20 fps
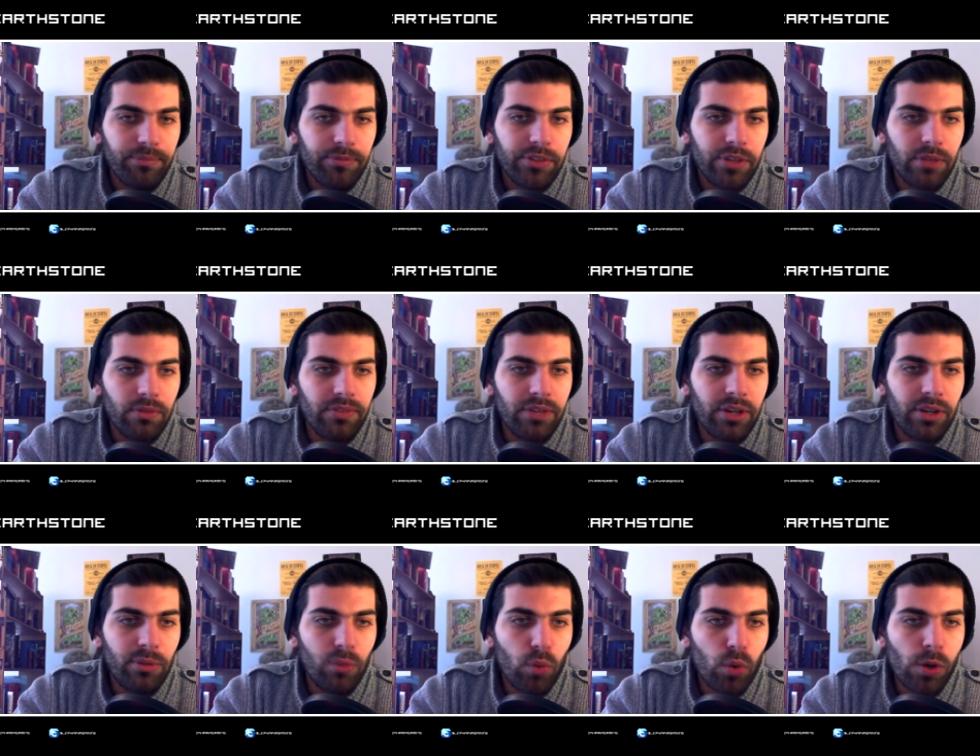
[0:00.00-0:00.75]
So
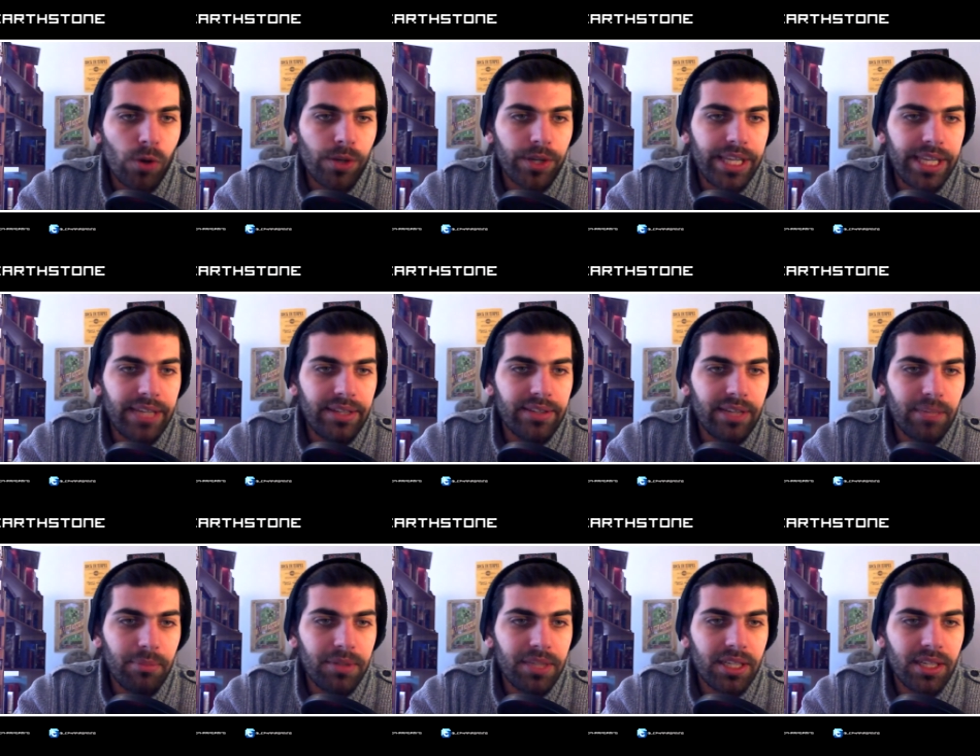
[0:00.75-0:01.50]
very Warlocky
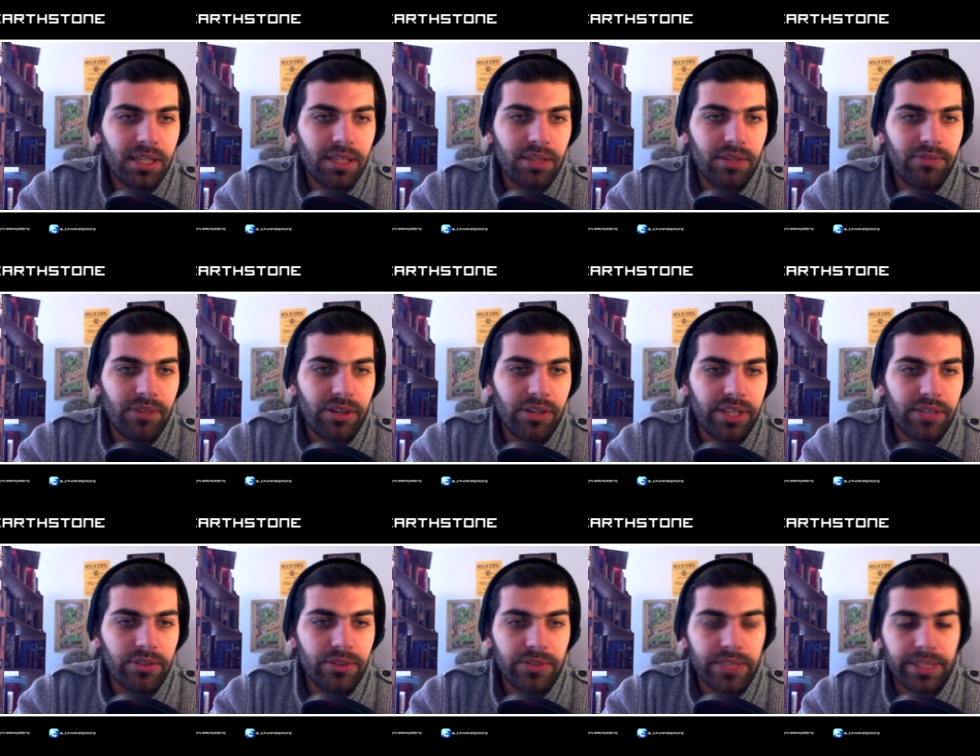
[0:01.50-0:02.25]
type card, very
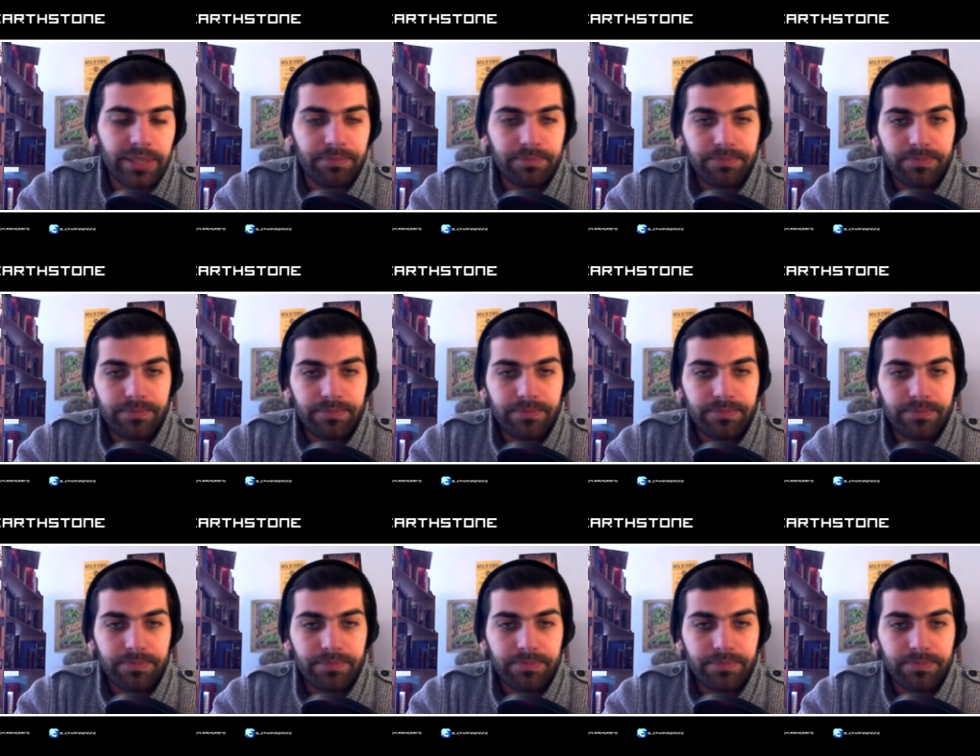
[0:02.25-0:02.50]
interesting.